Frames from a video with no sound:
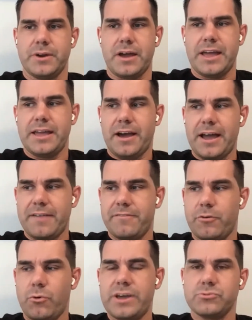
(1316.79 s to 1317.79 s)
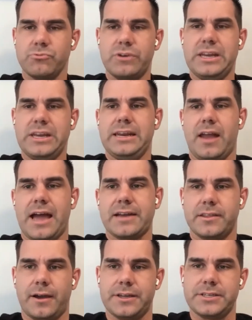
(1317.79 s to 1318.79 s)
but I've always really
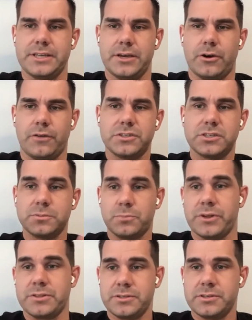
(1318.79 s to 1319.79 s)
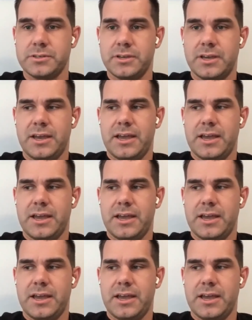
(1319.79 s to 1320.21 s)
liked the idea of sprints.